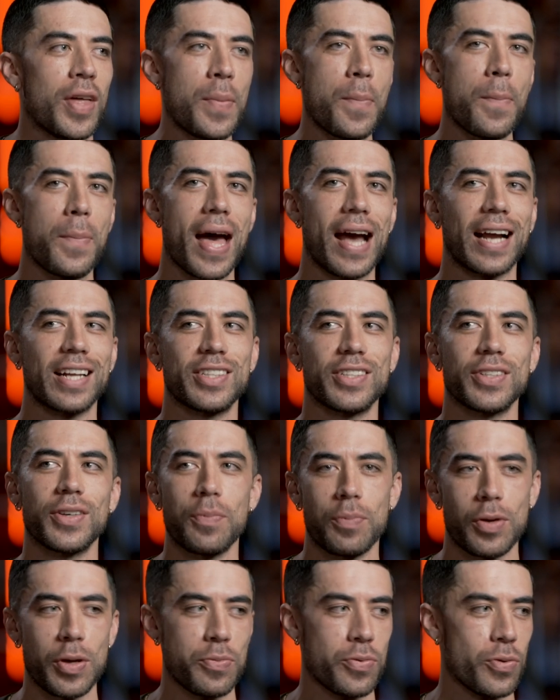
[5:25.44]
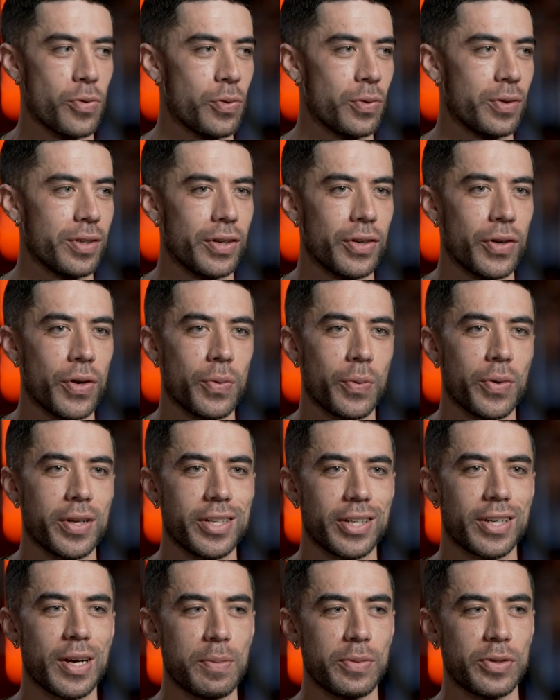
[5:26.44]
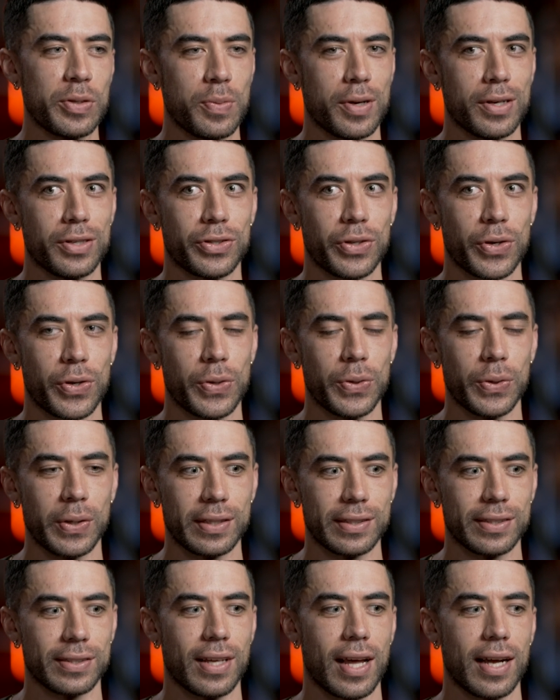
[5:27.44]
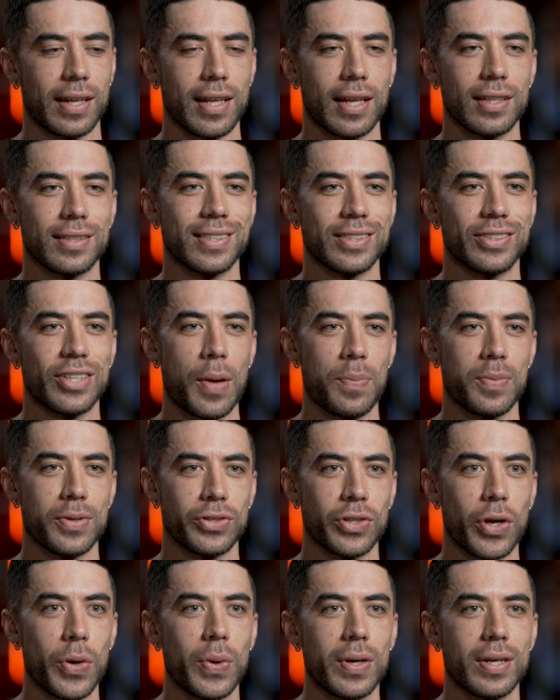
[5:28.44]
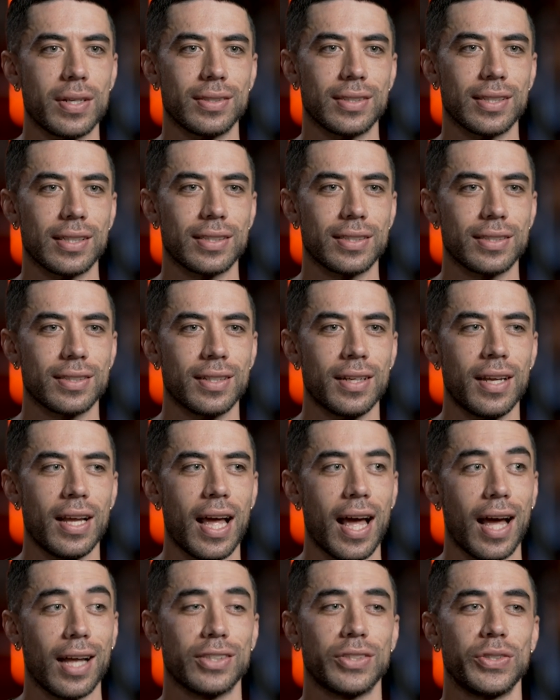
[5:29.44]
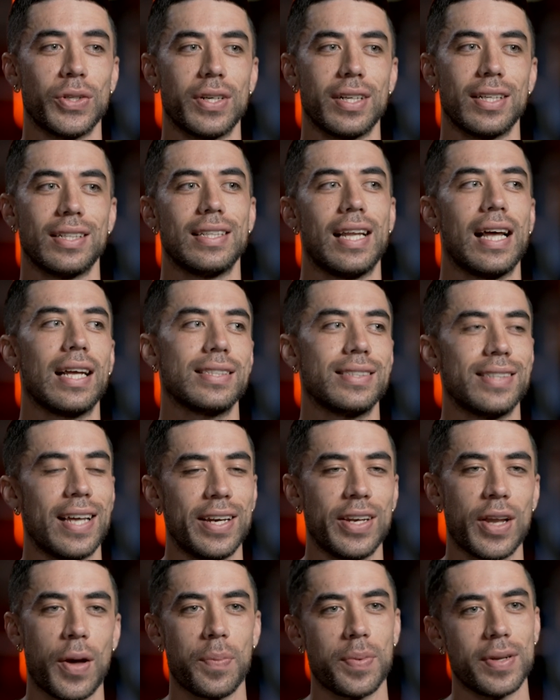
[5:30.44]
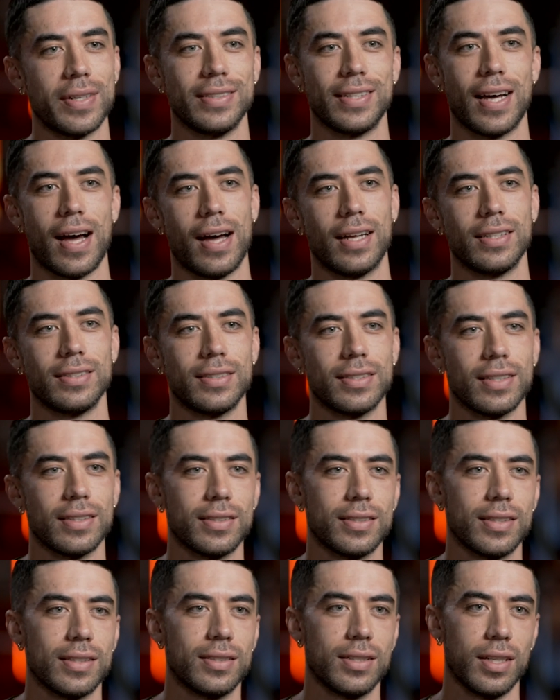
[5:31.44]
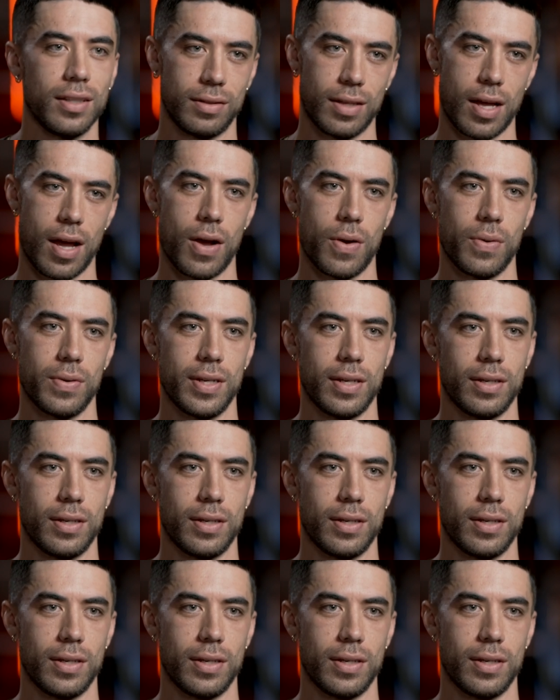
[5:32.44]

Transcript: impact people, you know. When you come to my show, it's like that's the type of show it is. It's it's not a like stand up and dance, it's a sit down